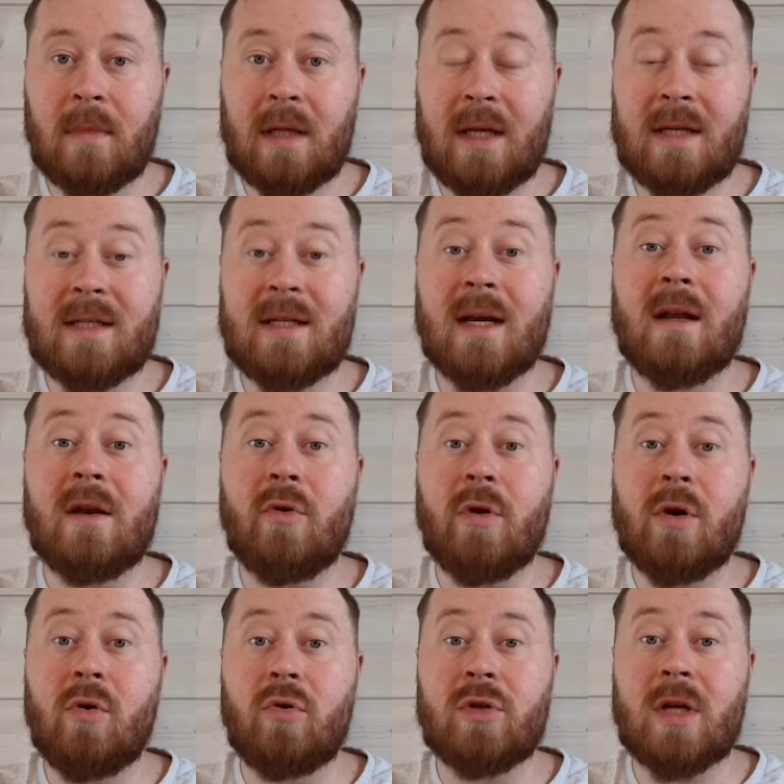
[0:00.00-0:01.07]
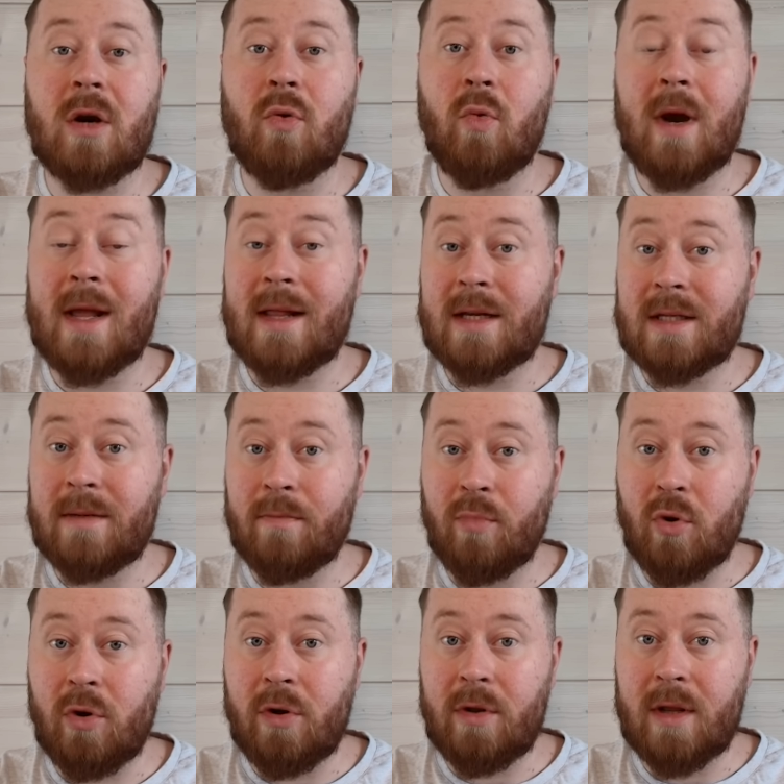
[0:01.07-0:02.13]
These secondary goals are way less
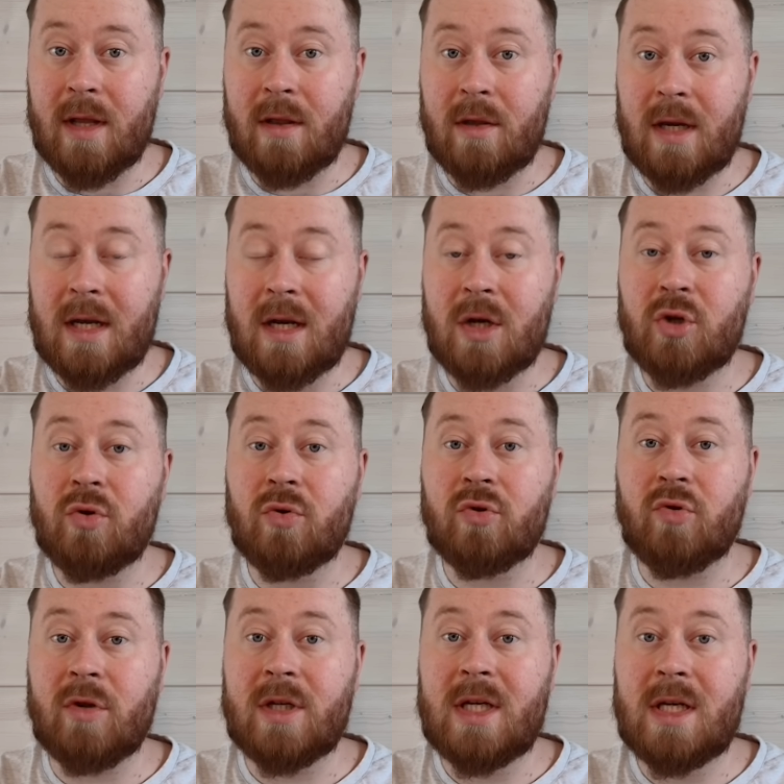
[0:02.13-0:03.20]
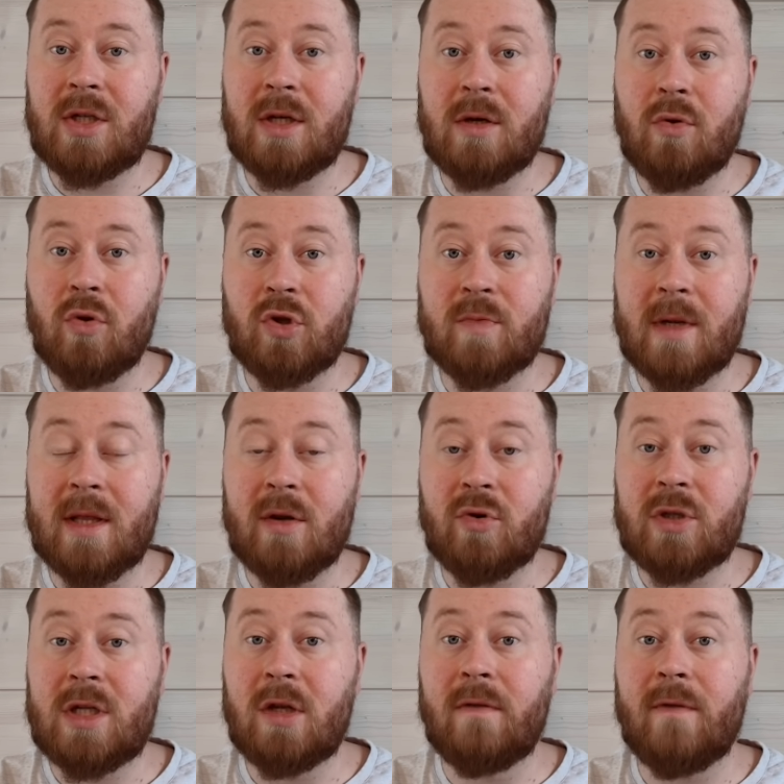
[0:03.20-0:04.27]
important than the initial strategic goals, but they're
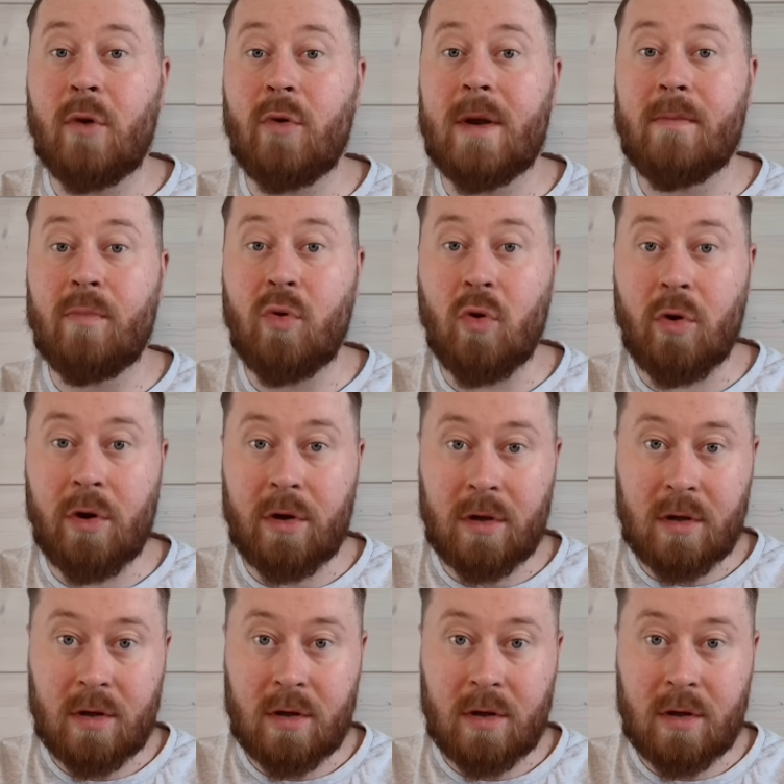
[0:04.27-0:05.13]
still very important.